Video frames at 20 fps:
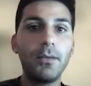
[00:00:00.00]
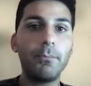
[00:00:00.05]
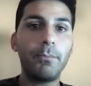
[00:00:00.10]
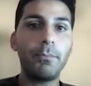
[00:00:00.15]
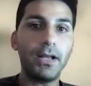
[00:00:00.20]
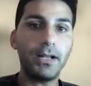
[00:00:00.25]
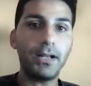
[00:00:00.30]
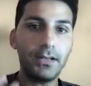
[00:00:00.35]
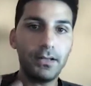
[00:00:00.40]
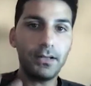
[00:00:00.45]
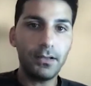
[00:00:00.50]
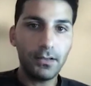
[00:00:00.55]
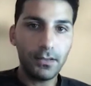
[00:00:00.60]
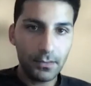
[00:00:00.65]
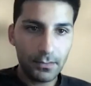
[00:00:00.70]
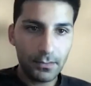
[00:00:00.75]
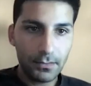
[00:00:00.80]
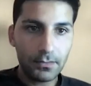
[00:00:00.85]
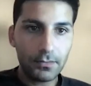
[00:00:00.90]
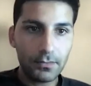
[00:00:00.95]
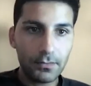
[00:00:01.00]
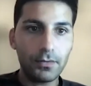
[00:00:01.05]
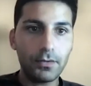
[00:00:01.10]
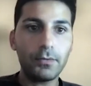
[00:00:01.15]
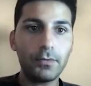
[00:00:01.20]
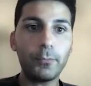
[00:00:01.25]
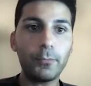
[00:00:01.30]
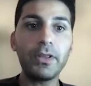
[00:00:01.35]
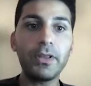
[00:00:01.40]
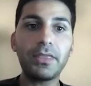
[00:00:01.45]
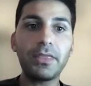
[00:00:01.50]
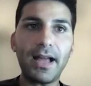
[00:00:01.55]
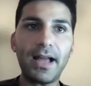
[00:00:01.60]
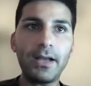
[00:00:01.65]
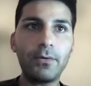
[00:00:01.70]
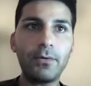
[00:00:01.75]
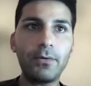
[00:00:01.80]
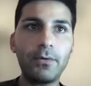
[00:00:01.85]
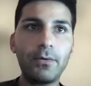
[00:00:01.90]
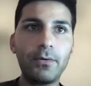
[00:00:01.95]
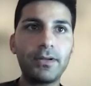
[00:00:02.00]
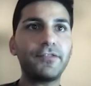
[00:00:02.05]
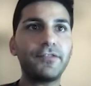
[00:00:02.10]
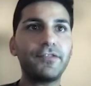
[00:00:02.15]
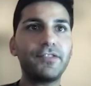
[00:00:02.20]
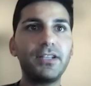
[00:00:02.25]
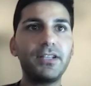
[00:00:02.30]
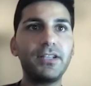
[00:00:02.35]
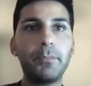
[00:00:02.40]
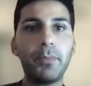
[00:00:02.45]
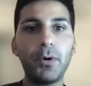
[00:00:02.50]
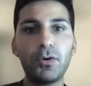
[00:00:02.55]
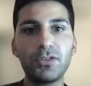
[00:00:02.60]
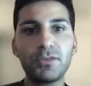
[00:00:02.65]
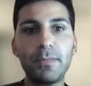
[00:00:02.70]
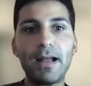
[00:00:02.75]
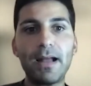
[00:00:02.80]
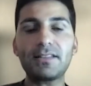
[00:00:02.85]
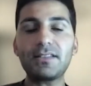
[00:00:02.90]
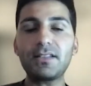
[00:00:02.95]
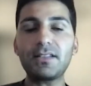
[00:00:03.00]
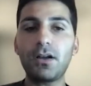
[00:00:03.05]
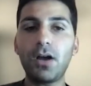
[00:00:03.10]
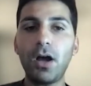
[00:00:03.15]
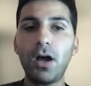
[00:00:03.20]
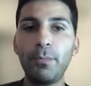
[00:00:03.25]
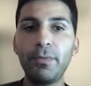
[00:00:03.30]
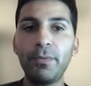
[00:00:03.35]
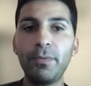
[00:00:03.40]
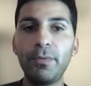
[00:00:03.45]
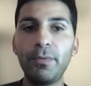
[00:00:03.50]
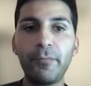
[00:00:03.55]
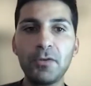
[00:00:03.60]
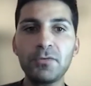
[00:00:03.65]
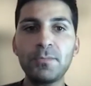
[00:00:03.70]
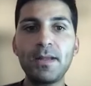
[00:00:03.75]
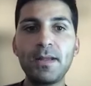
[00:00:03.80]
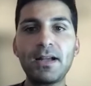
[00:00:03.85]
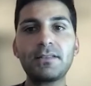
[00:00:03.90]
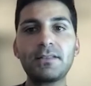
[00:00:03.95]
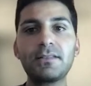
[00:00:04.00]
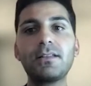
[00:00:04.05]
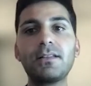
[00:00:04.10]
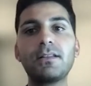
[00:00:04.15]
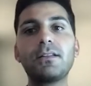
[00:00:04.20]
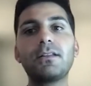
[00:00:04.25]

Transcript: But with iOS 15 postbacks and copy of postbacks,